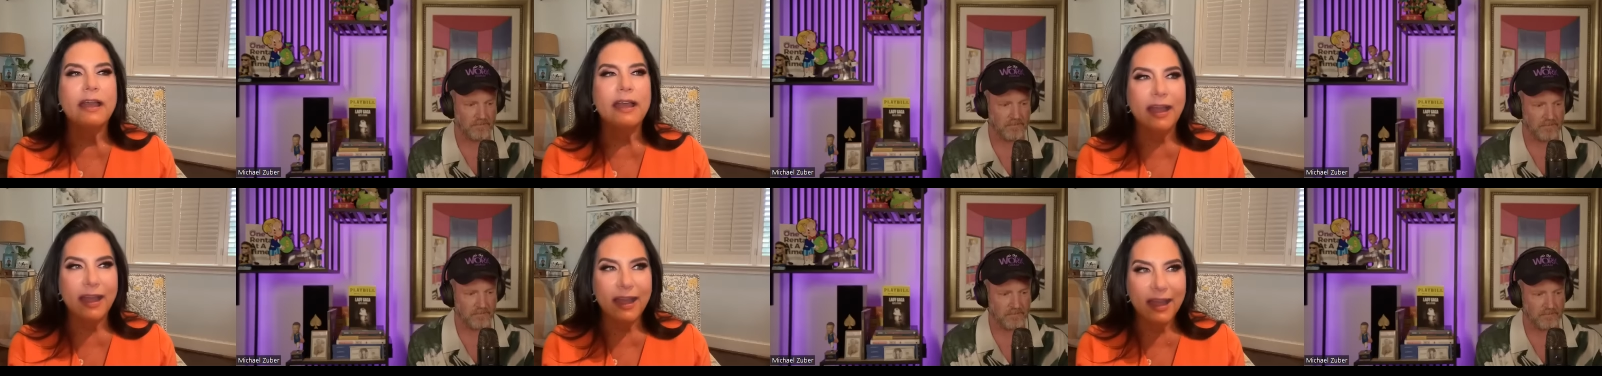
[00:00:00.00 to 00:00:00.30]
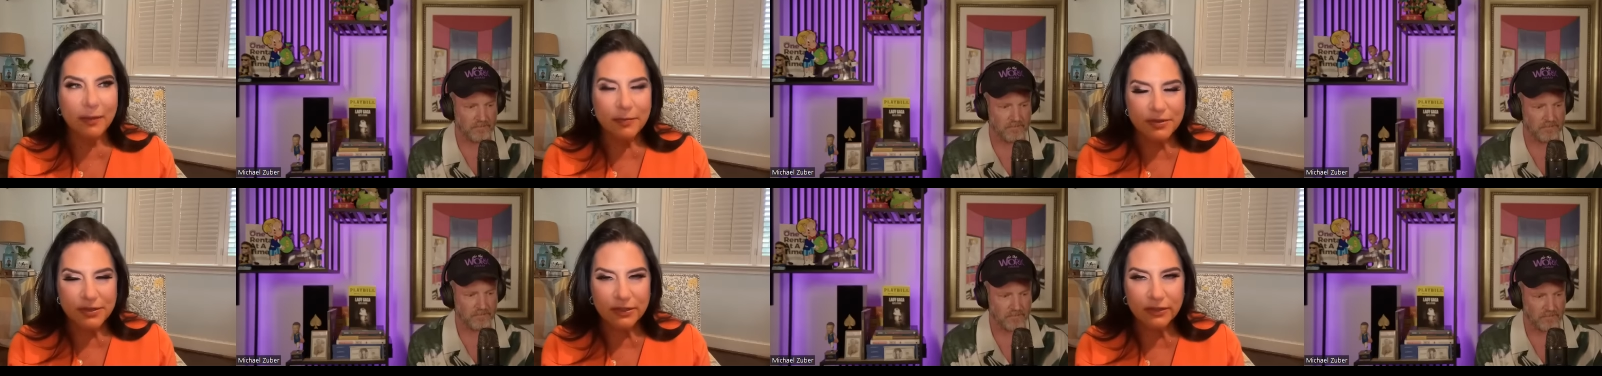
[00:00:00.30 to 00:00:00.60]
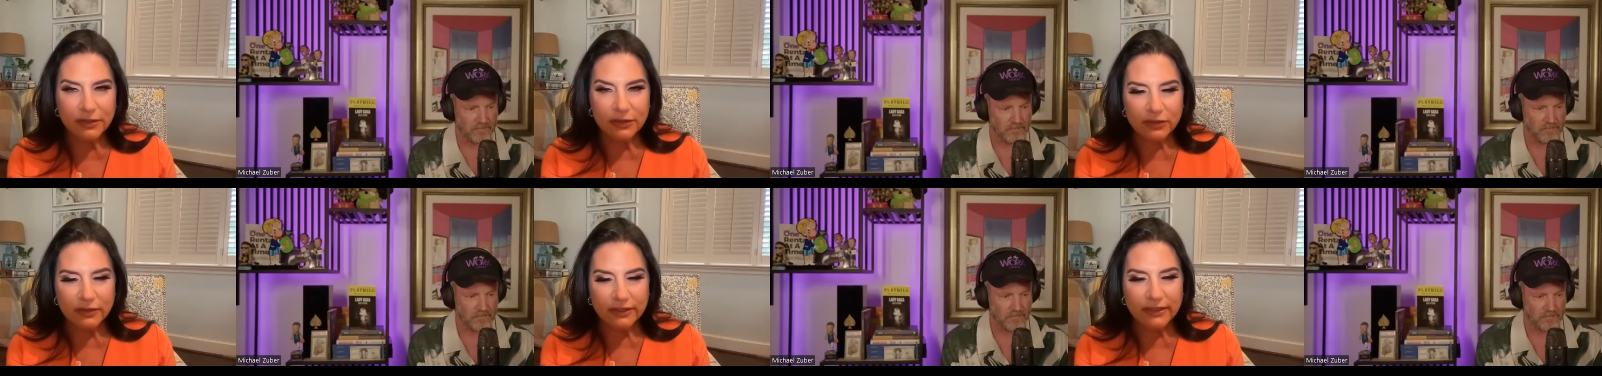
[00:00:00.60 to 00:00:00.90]

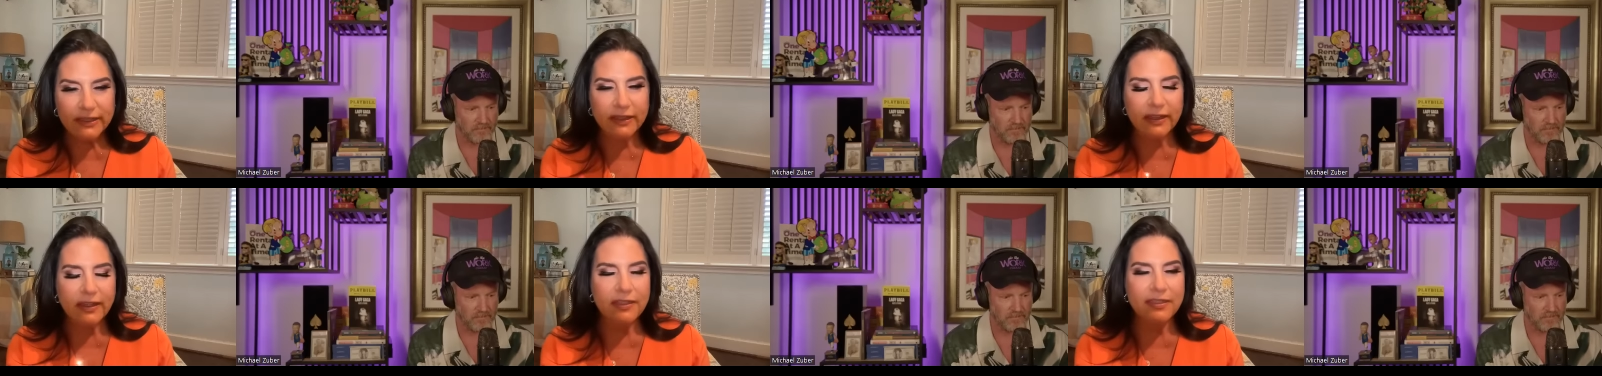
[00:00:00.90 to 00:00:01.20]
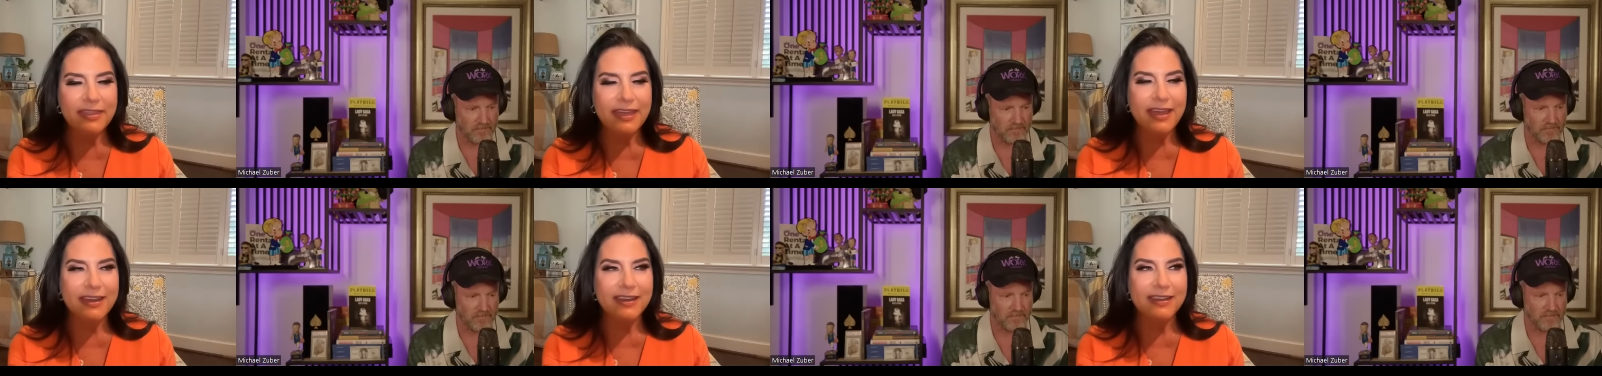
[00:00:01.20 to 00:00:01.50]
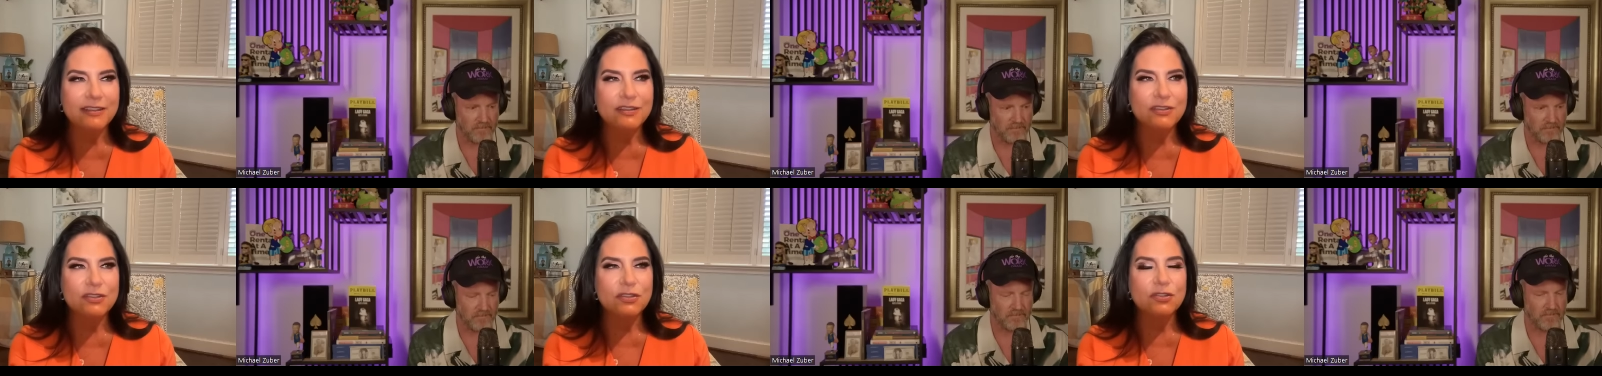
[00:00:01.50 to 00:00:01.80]
Speaker 1: Absolutely. That
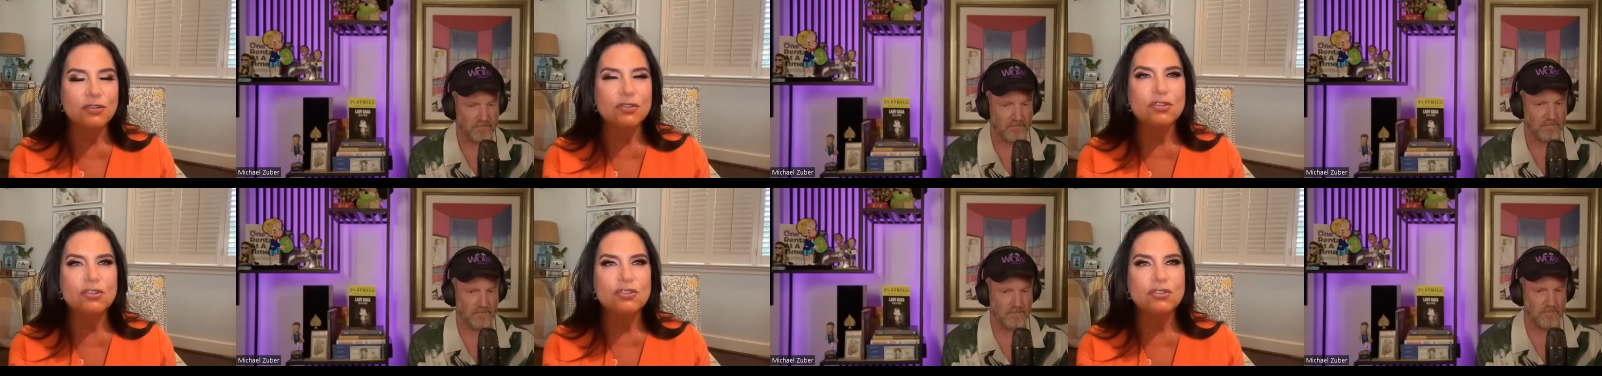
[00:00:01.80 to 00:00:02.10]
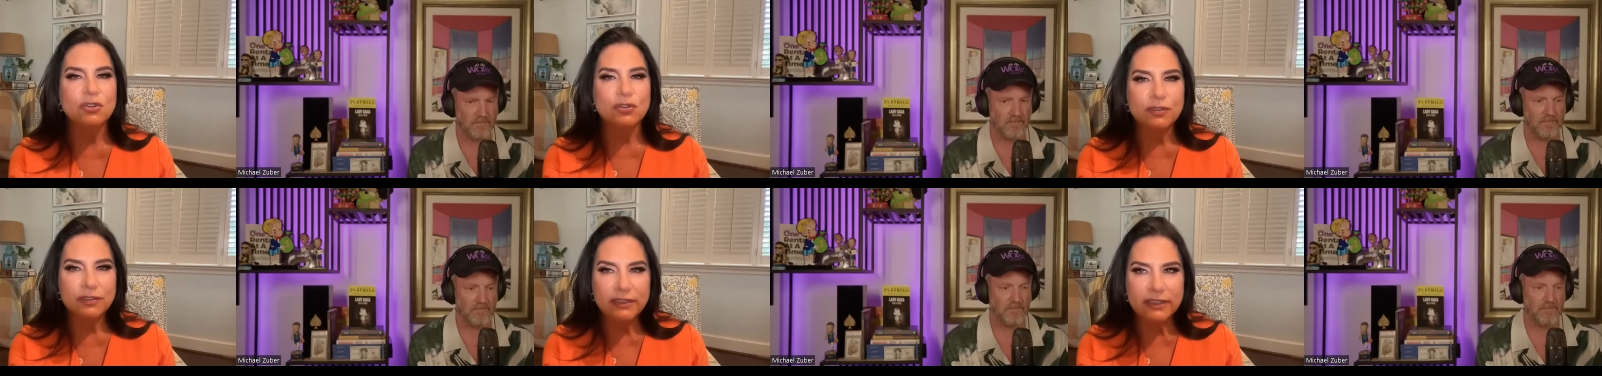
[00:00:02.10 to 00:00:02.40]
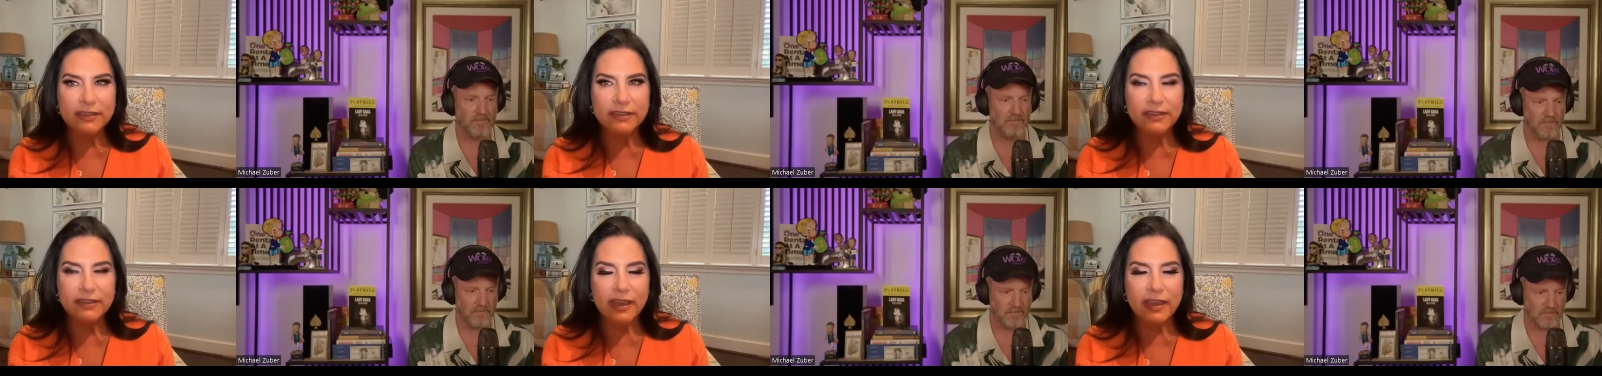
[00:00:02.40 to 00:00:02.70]
is certainly
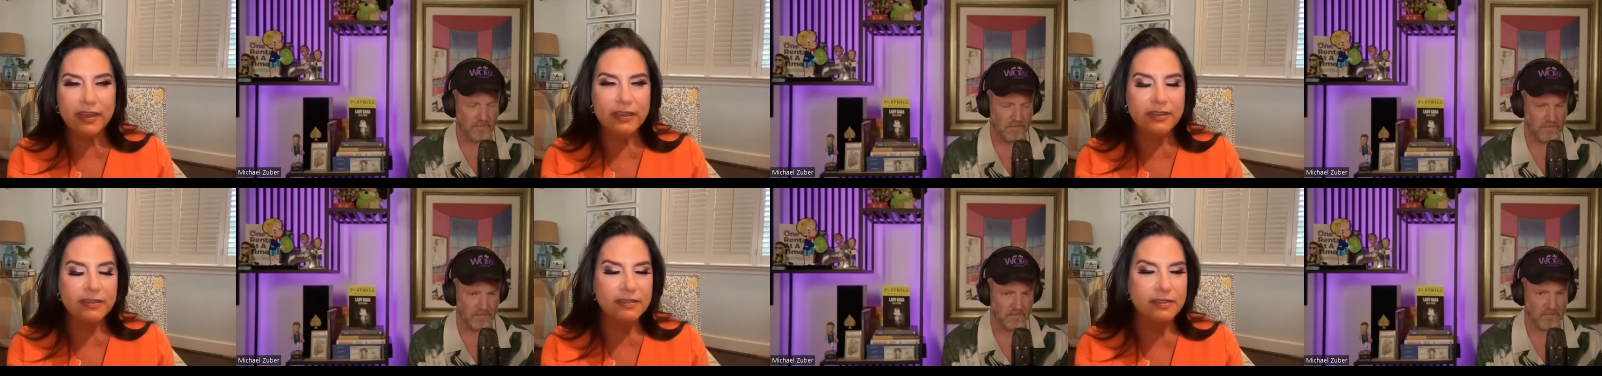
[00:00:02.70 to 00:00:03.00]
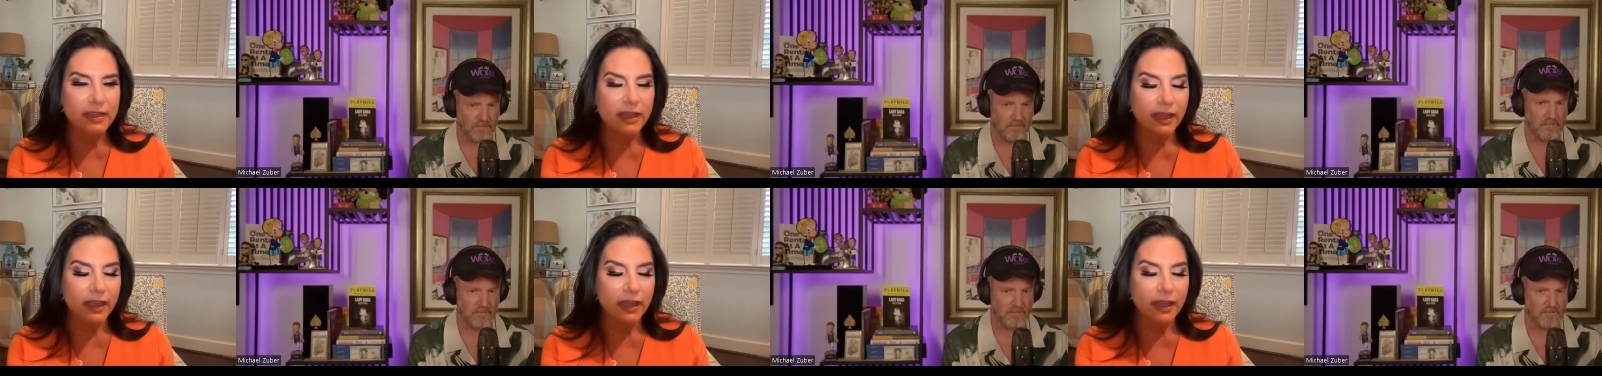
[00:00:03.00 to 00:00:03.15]
the case.